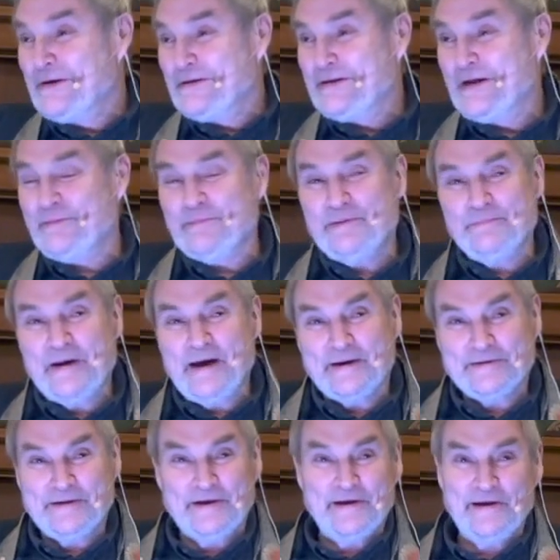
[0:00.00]
take me back
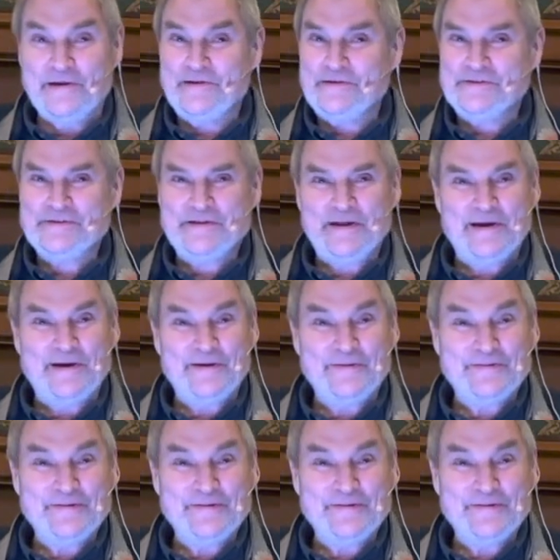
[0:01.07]
to Hades town.